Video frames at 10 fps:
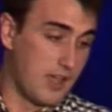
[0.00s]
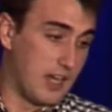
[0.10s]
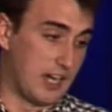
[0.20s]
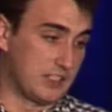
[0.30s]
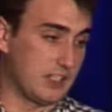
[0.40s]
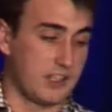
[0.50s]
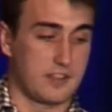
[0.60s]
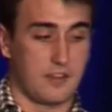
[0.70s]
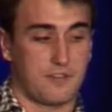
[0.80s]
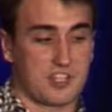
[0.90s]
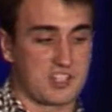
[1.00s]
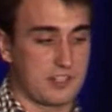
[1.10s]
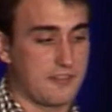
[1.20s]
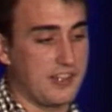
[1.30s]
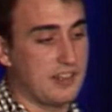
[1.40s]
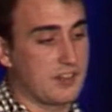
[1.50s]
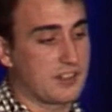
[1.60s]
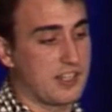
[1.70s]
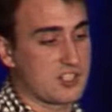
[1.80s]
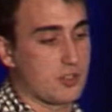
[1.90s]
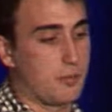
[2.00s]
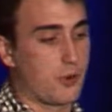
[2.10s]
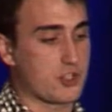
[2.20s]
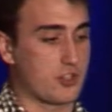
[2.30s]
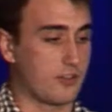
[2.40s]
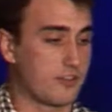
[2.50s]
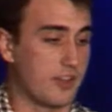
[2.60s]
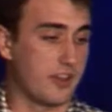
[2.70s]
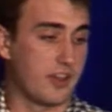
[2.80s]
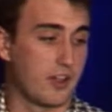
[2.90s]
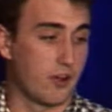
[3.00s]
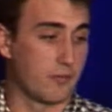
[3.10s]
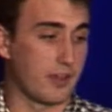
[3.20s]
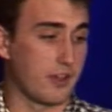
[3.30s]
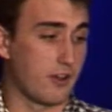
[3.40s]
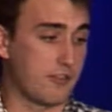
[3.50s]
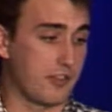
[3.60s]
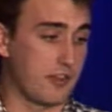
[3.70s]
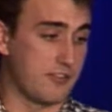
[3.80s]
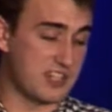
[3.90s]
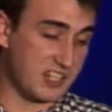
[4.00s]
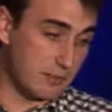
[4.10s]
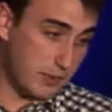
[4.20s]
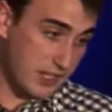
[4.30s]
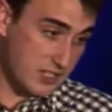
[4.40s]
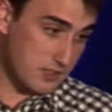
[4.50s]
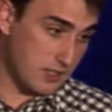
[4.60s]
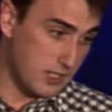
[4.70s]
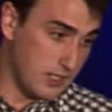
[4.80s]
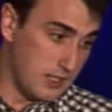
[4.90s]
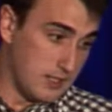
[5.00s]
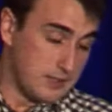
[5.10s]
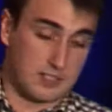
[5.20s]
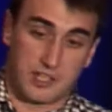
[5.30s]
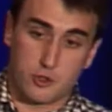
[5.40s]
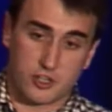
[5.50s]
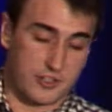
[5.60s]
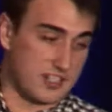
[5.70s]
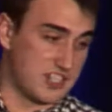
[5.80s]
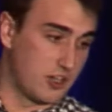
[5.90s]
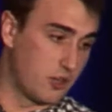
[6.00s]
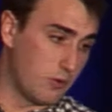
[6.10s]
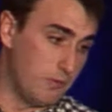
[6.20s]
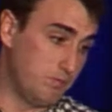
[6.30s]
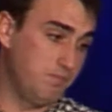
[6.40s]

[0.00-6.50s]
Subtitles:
And indeed, if the set field gets some portion of the physical page that a user doesn't know,